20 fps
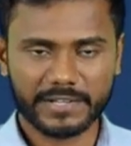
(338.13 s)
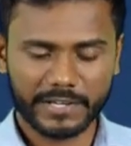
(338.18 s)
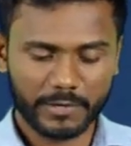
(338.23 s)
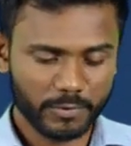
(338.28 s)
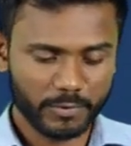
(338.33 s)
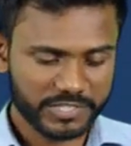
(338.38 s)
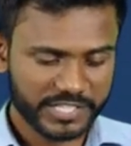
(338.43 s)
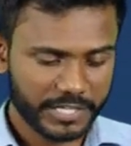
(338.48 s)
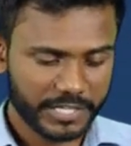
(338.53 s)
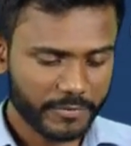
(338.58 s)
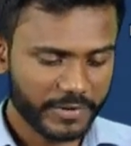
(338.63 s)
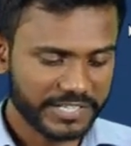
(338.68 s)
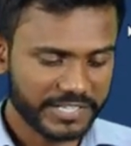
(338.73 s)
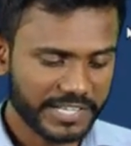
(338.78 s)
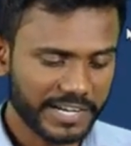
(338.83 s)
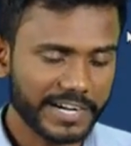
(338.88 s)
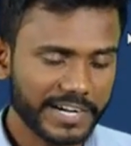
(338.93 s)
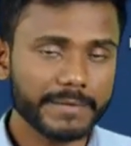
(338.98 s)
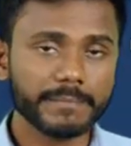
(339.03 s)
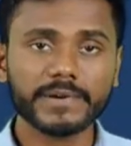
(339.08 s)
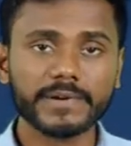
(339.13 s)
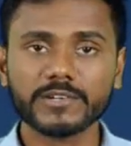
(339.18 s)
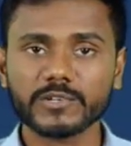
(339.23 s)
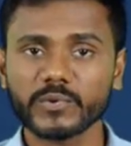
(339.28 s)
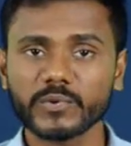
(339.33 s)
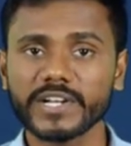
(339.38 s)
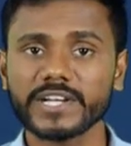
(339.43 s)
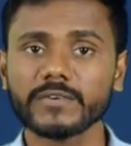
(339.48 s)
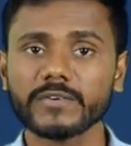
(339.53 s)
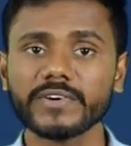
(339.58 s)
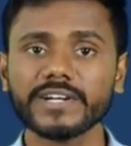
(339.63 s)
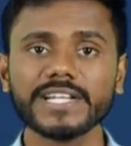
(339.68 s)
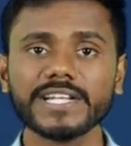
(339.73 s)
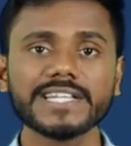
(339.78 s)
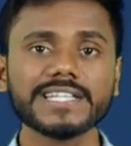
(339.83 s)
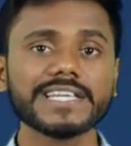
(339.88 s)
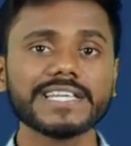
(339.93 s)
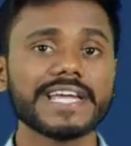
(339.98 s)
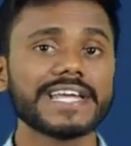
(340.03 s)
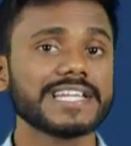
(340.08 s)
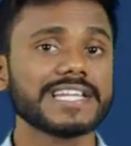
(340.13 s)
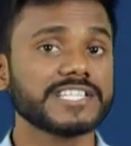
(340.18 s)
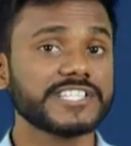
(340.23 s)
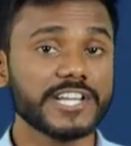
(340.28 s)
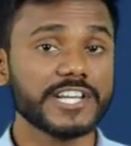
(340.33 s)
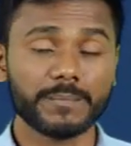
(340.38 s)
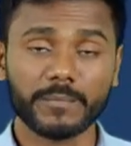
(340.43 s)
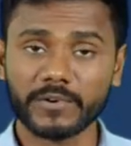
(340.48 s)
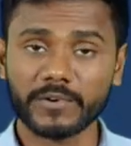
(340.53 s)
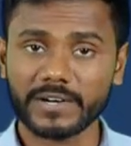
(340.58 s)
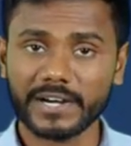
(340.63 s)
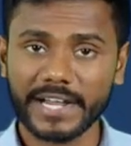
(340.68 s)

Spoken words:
using your channel number 281 in the NSDL portal.